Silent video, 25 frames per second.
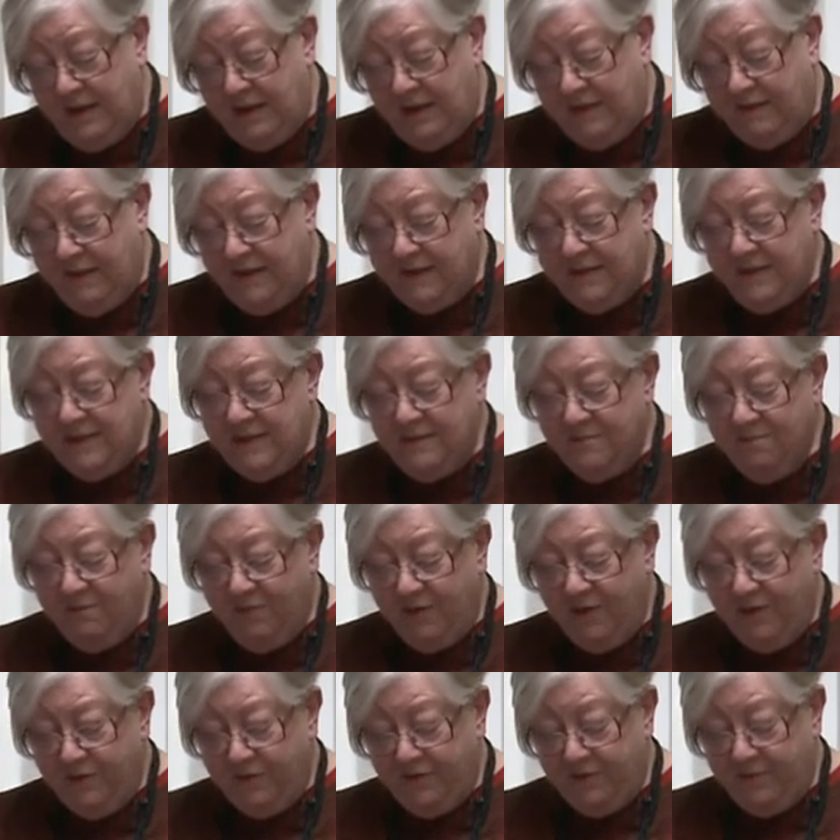That didn't
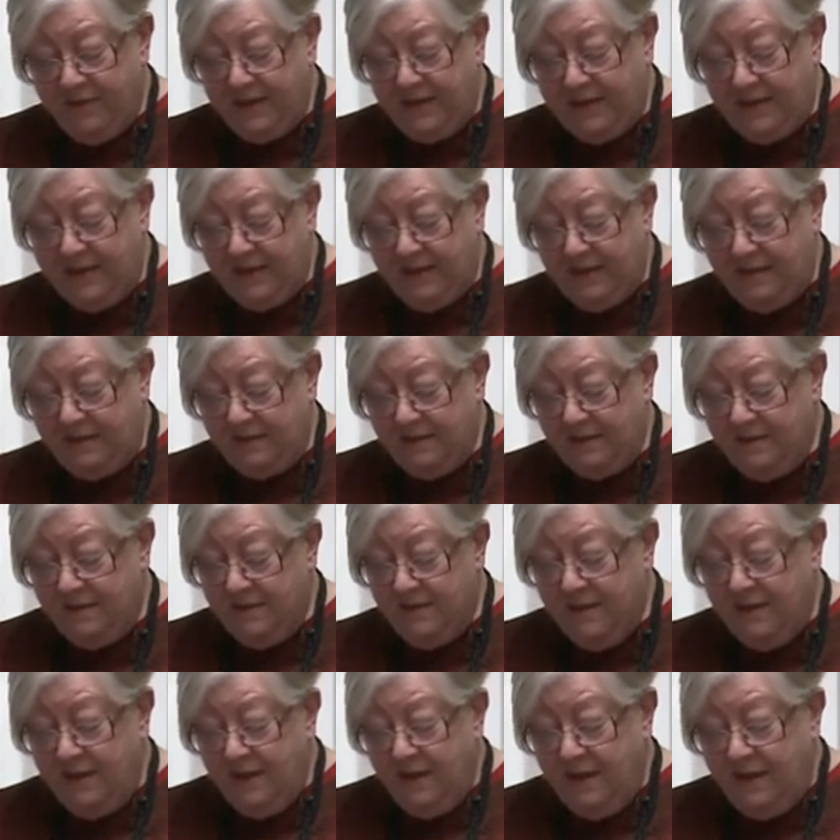bother my dad.
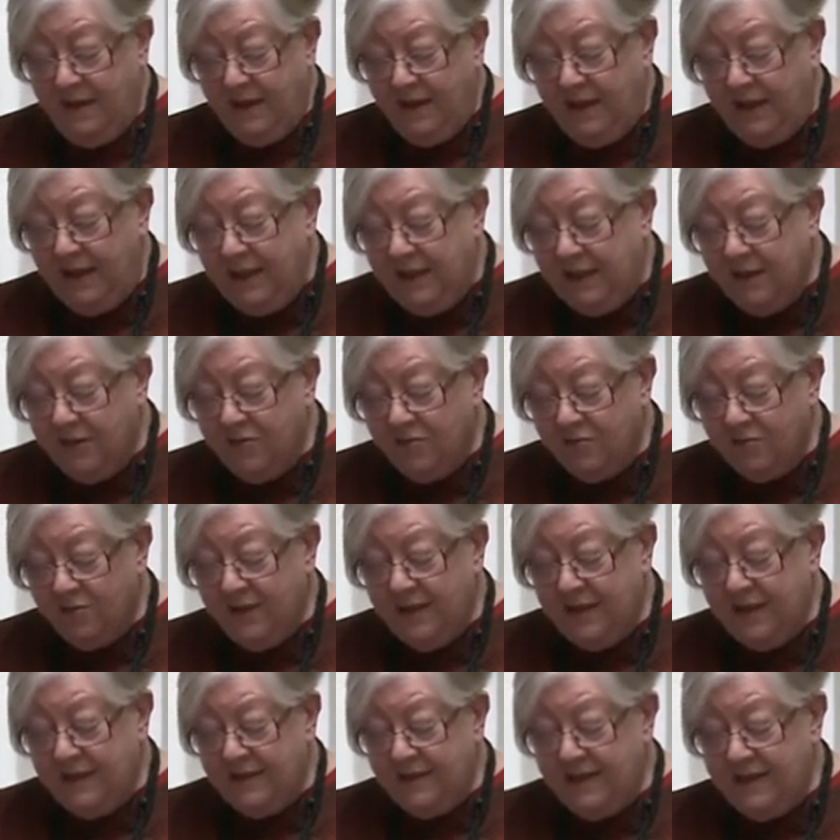He could
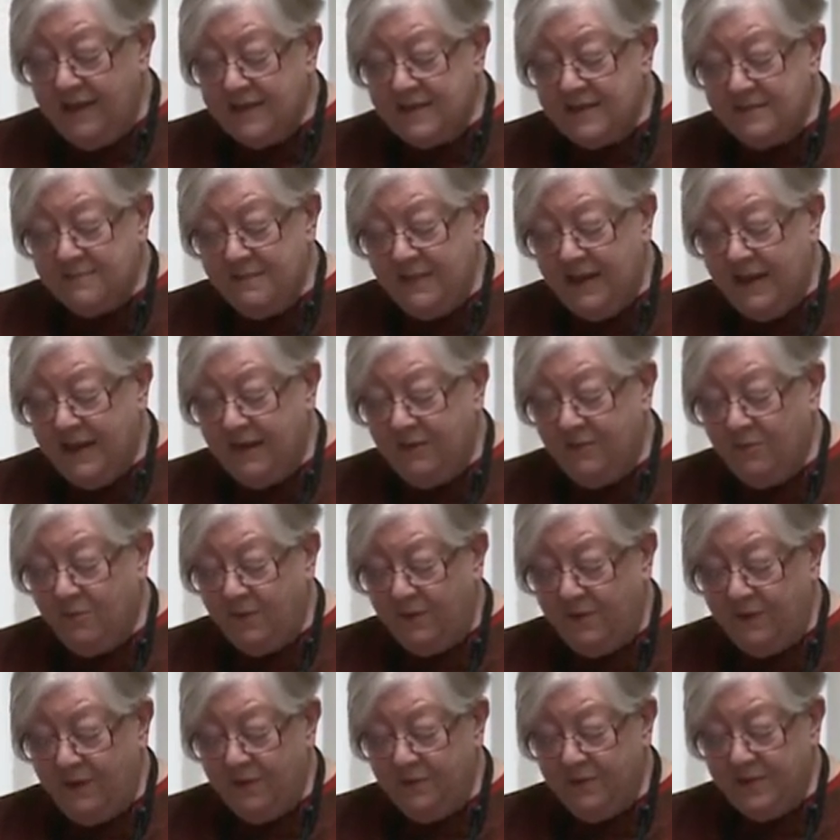train these men
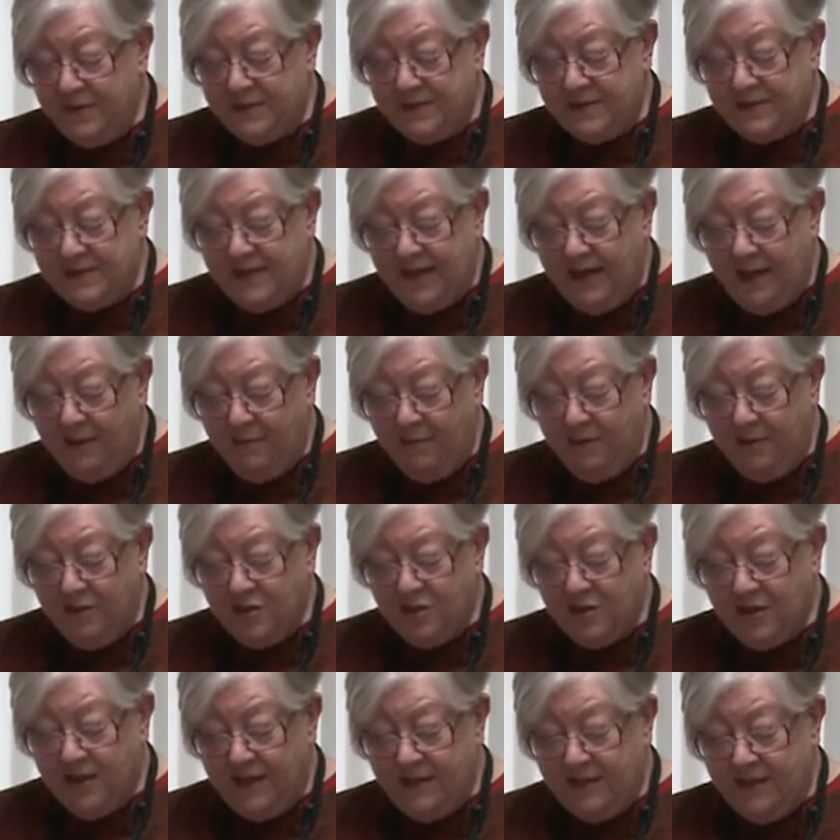without
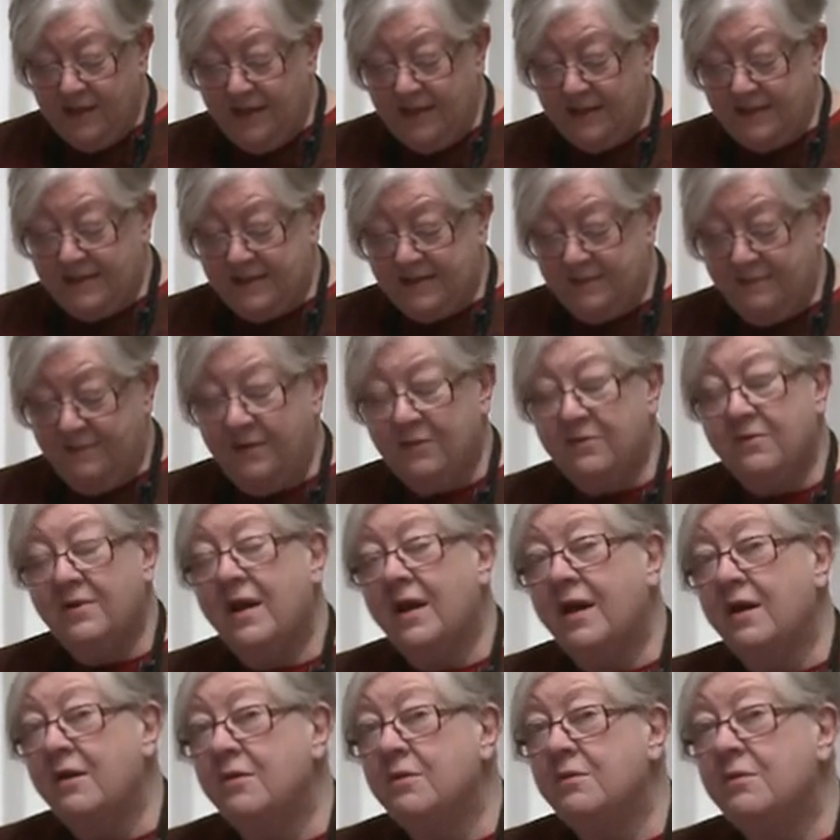established ideas about
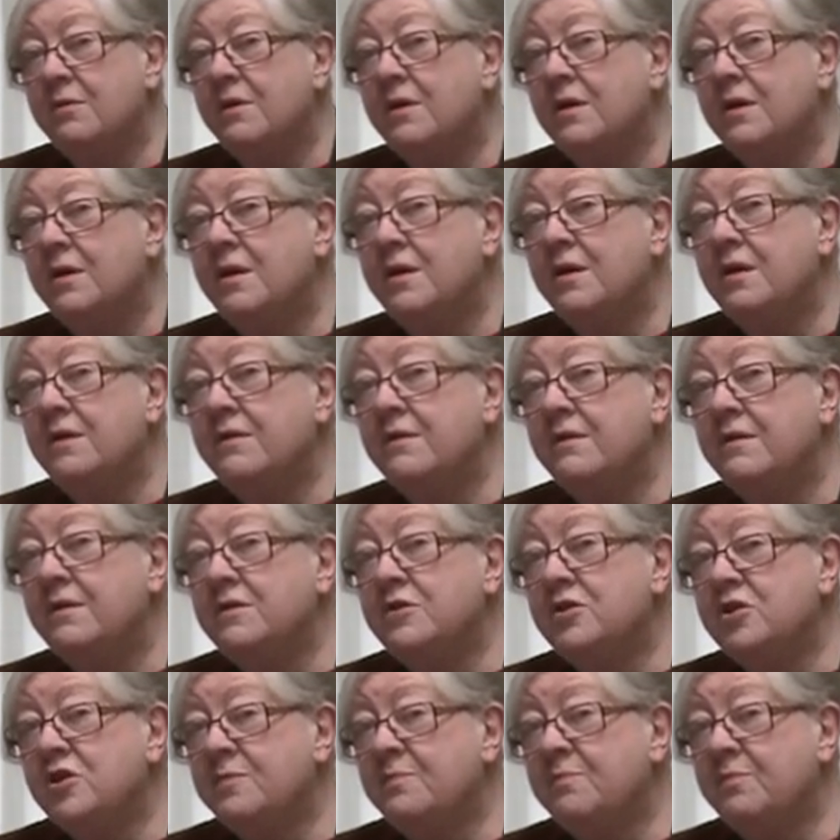how
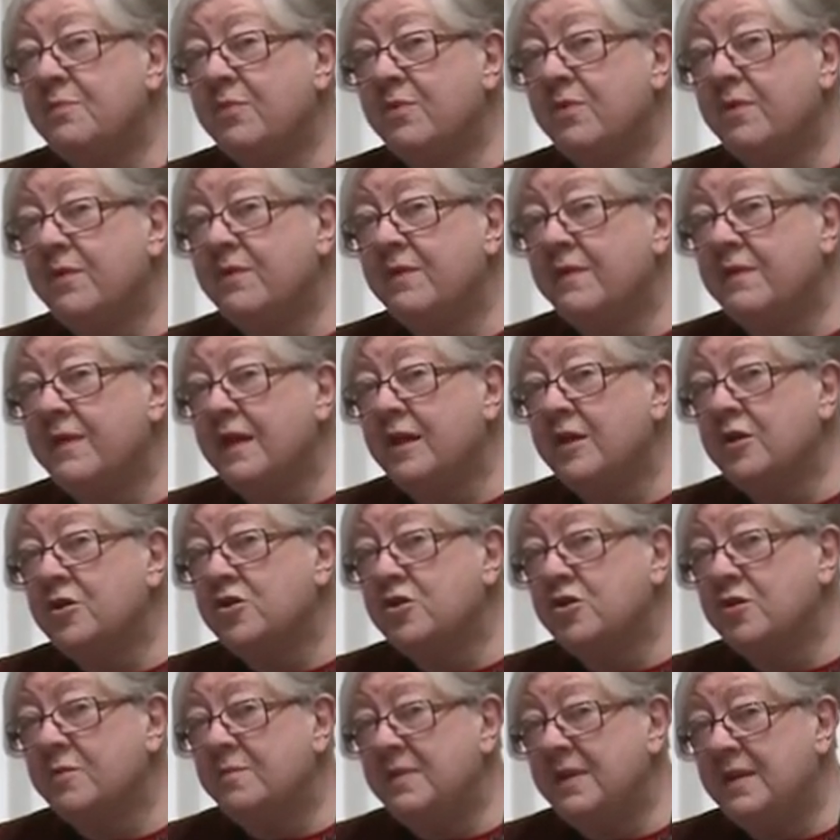shipboard things
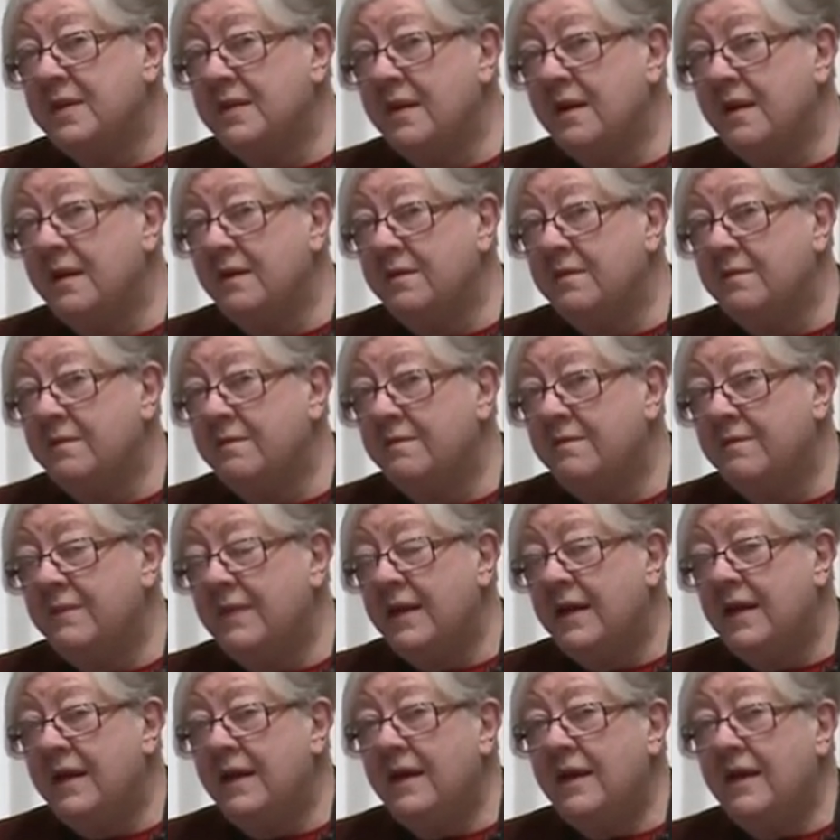should be done.
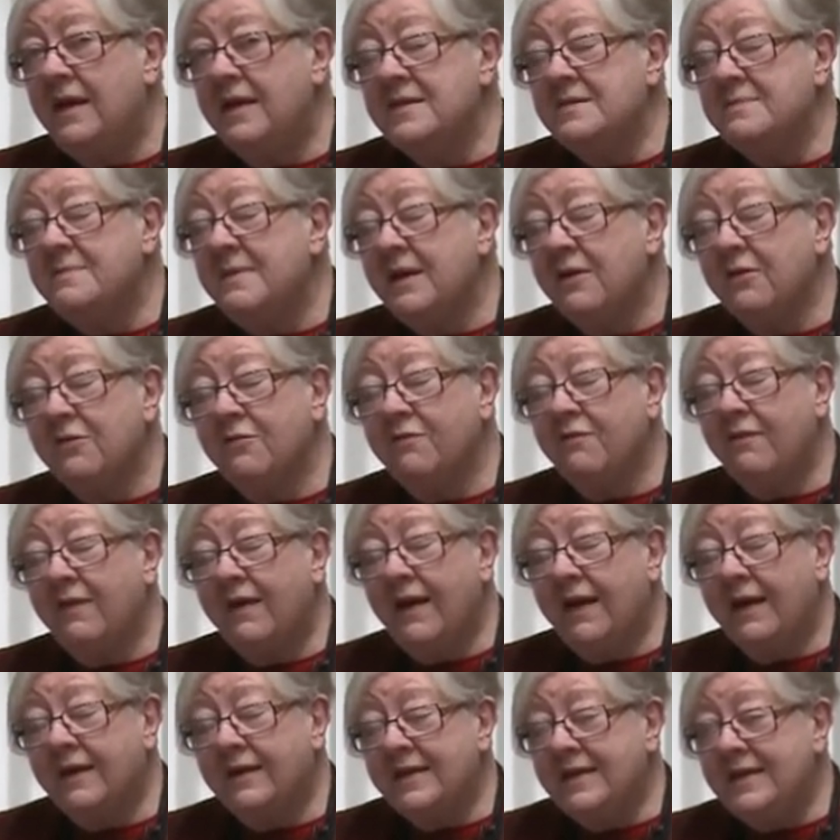As a matter of
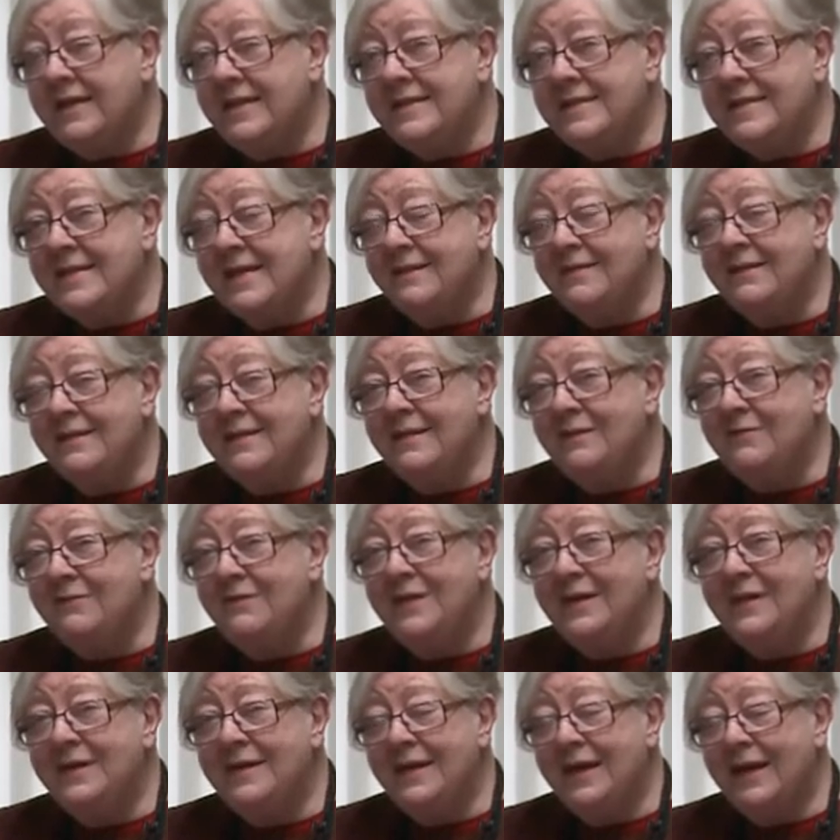fact, he said that if
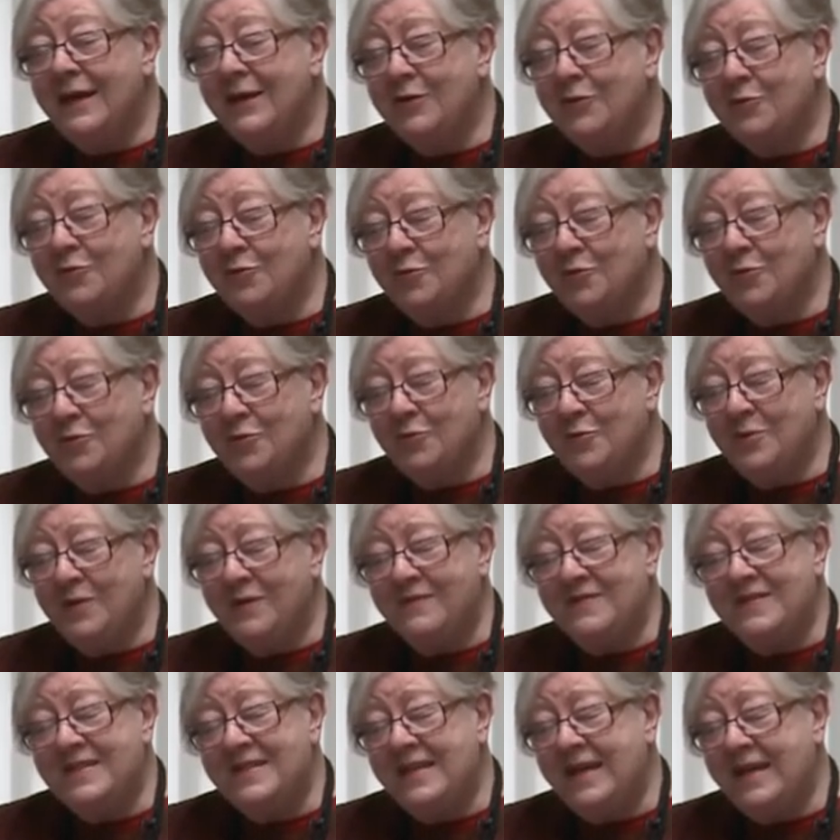he had had a crew
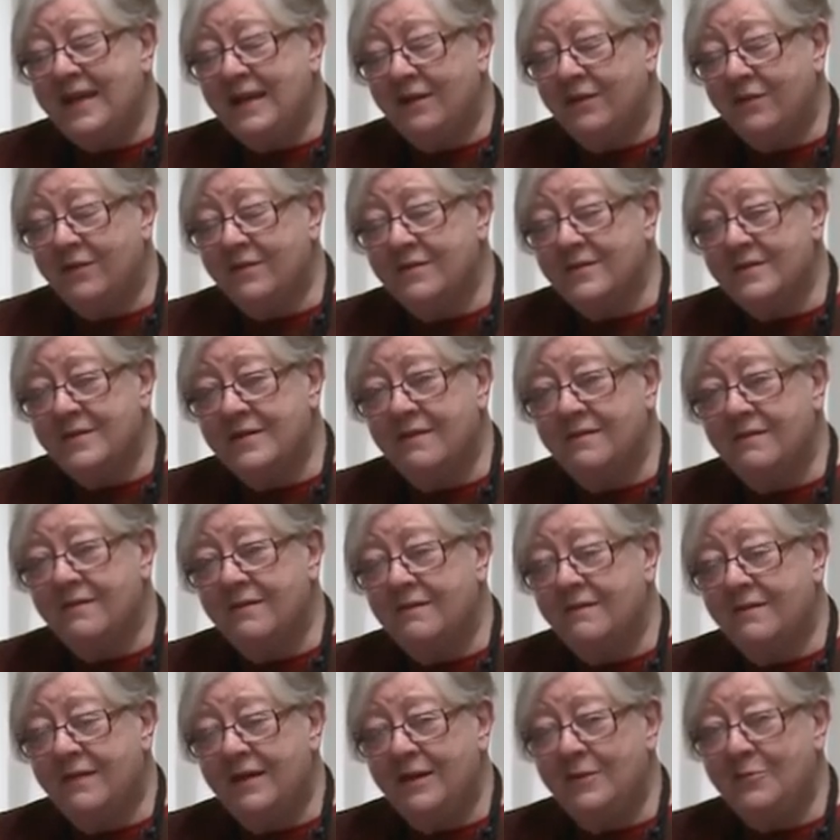of sailors,
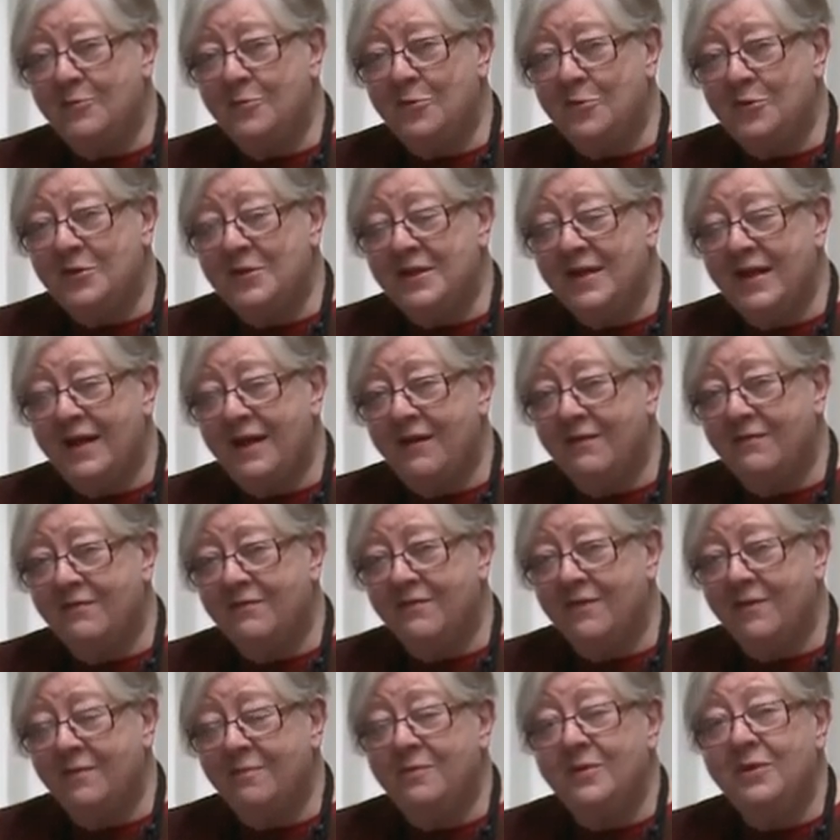that they would
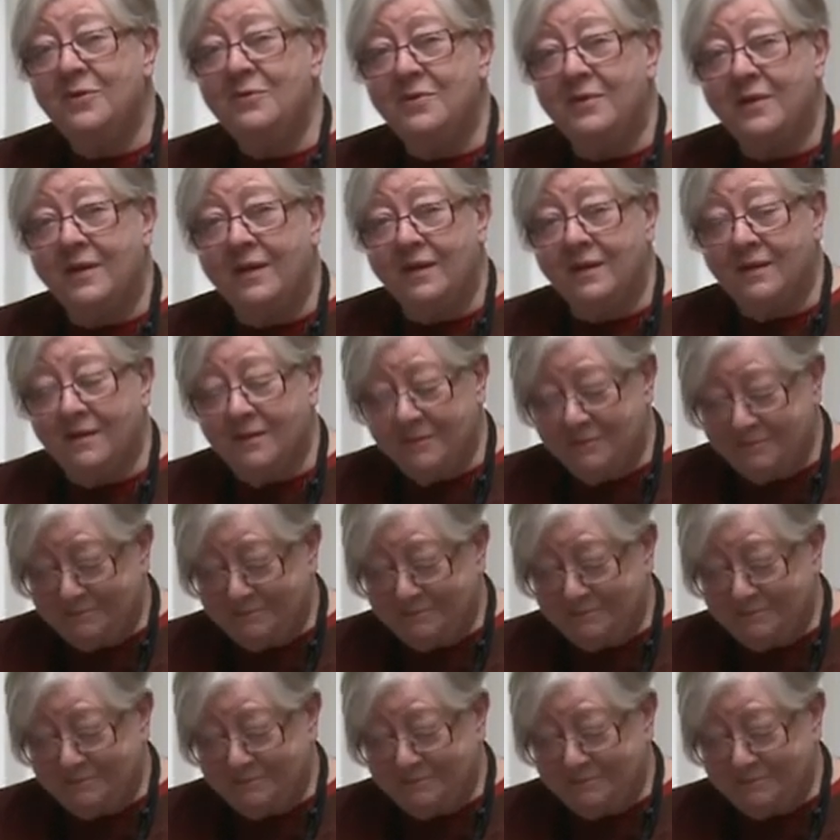have mutinied.